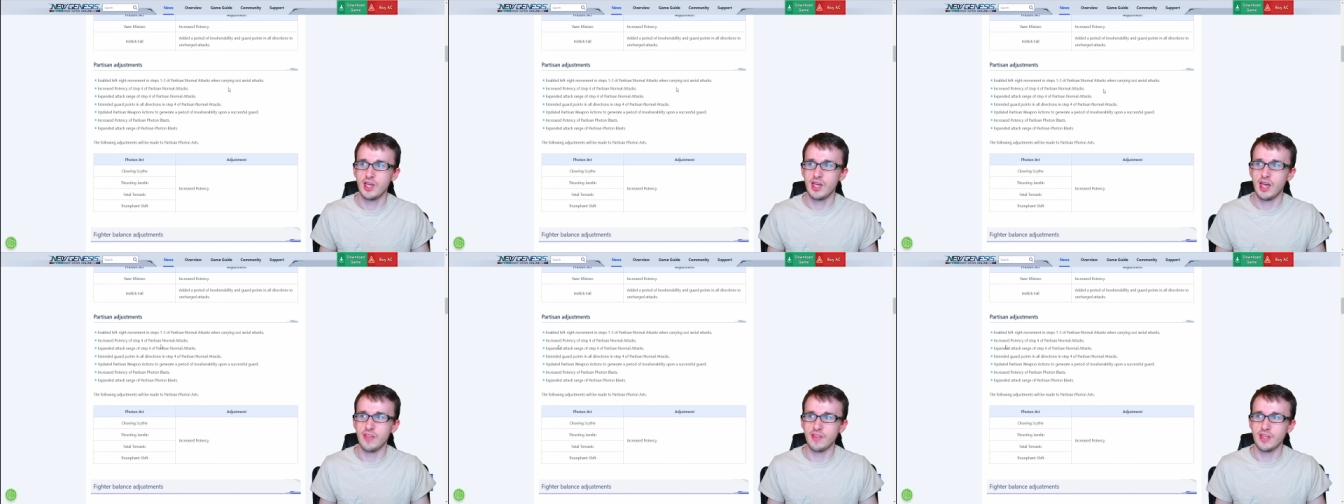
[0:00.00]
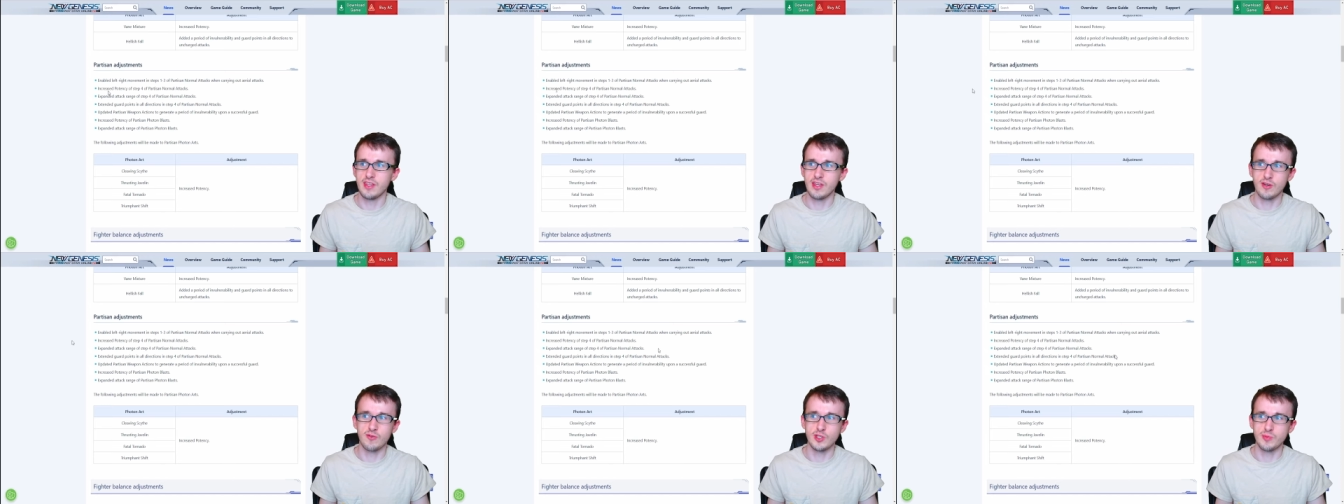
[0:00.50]
and then the
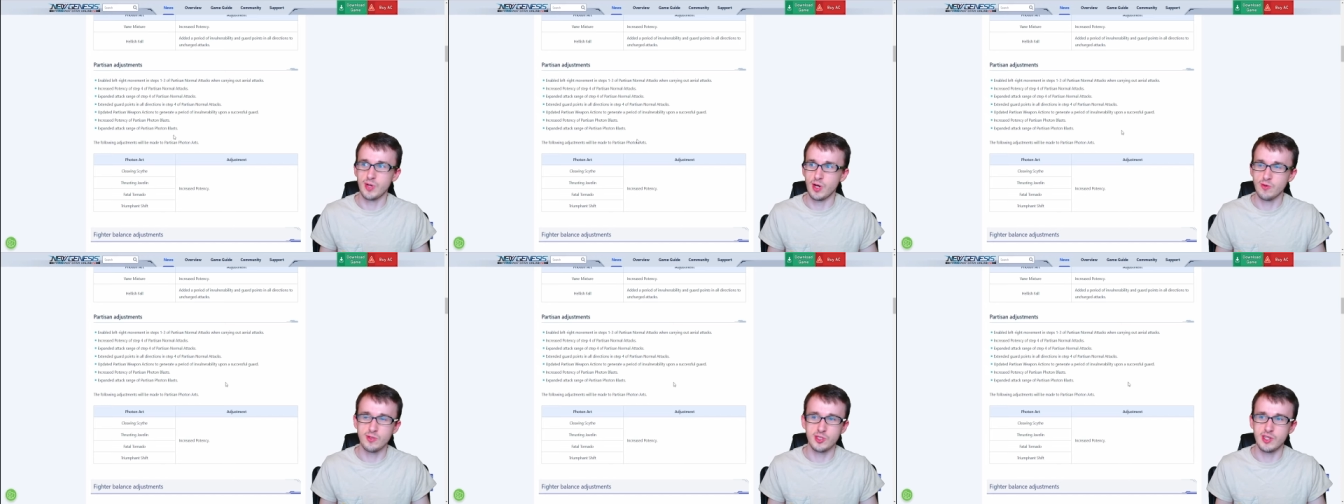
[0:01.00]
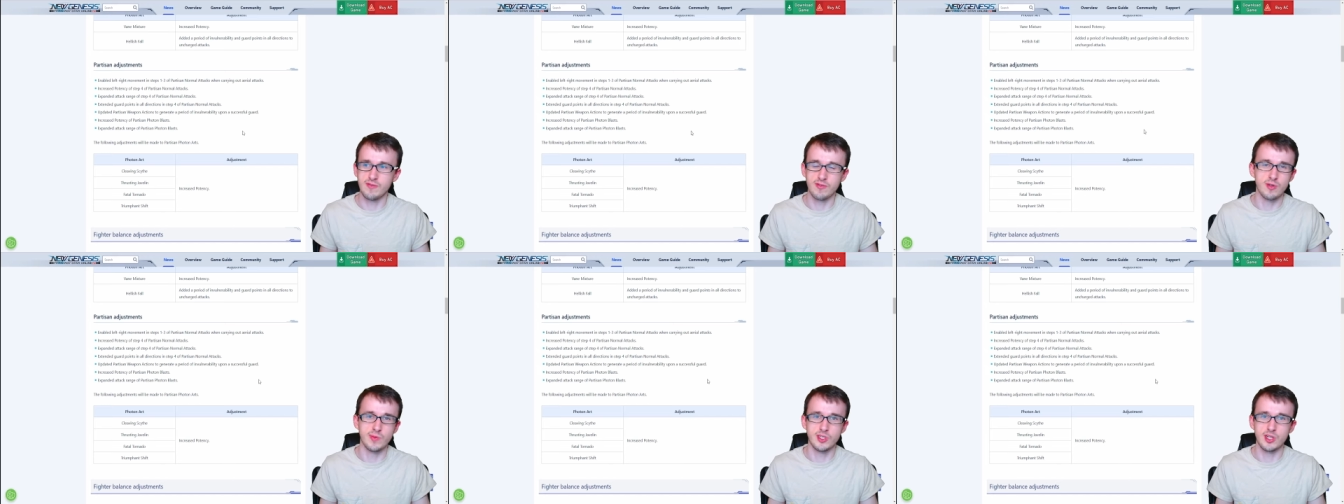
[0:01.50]
increased potency for
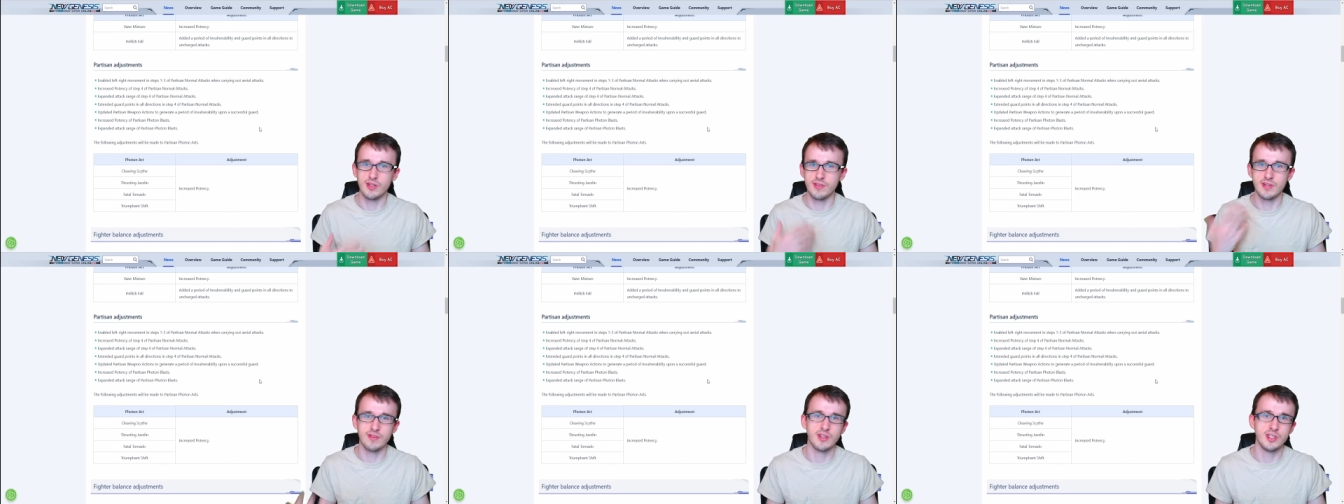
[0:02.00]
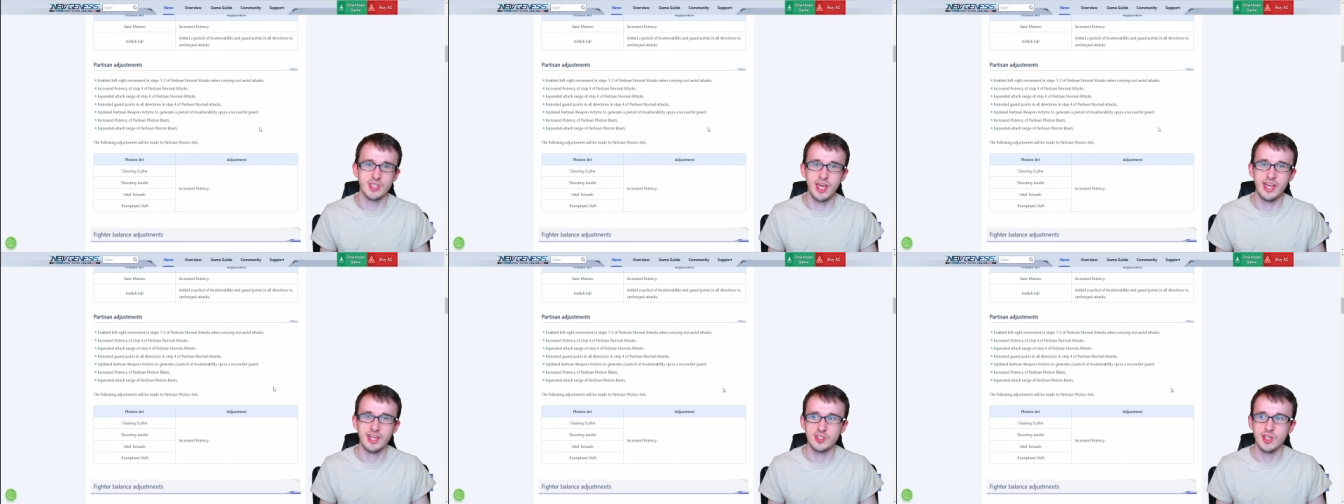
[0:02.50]
almost all the different attacks,